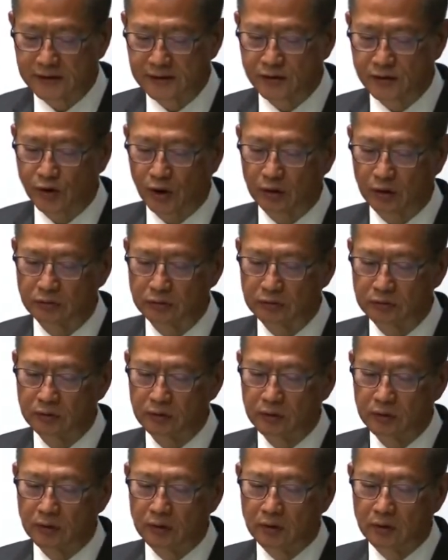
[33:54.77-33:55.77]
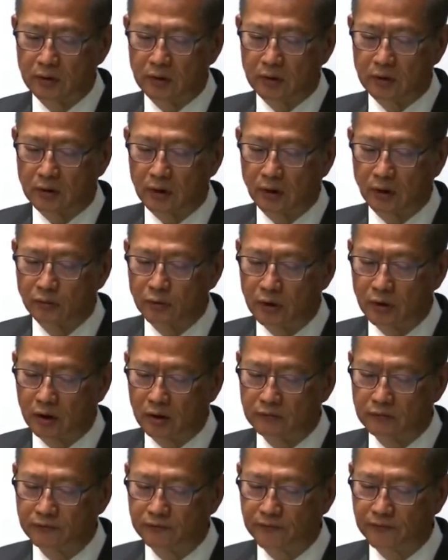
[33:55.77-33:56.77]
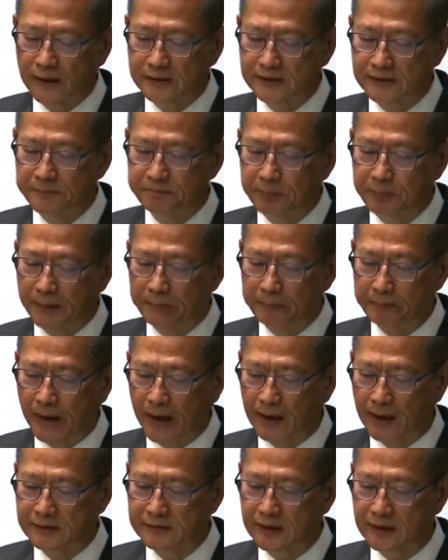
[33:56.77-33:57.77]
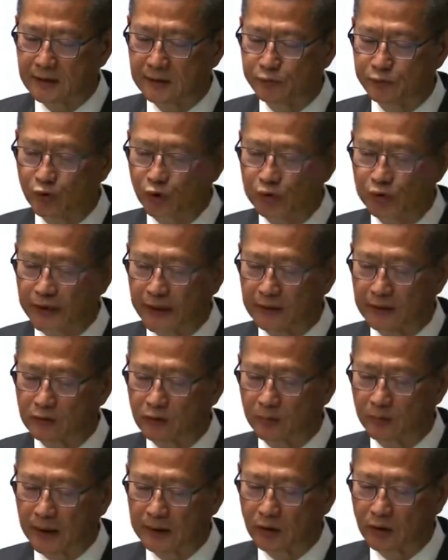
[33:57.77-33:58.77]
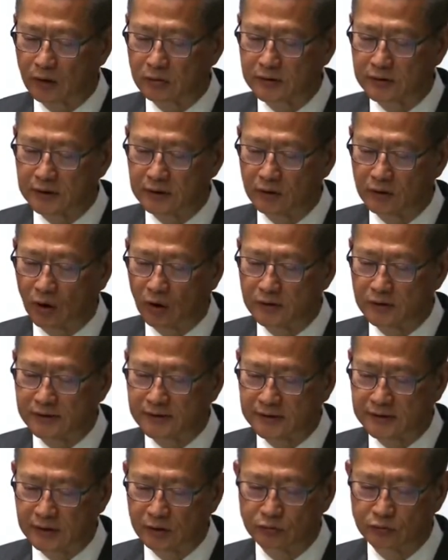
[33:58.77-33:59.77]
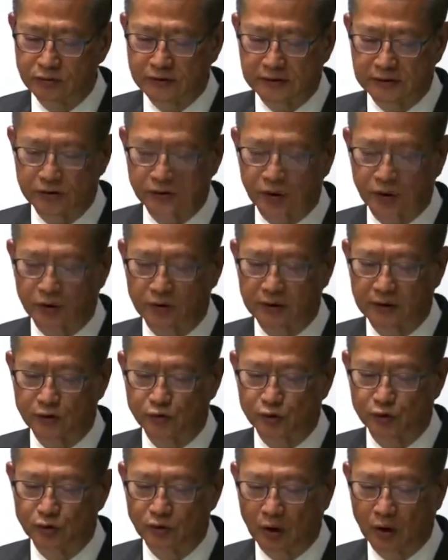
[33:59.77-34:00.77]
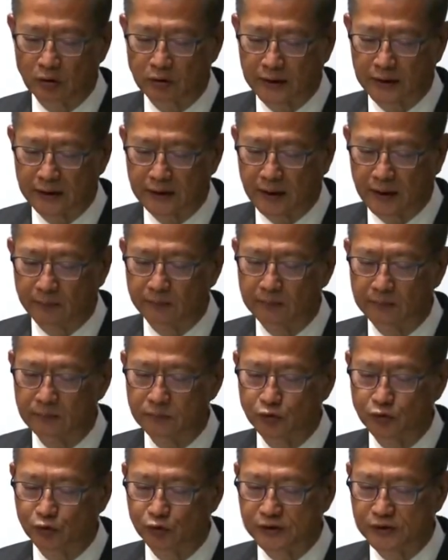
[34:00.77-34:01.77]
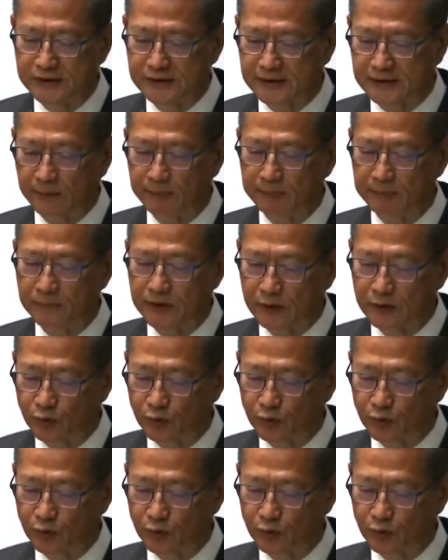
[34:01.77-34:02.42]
Explore markets. I will inject $1.5 billion into the dedicated fund on branding, upgrading, and domestic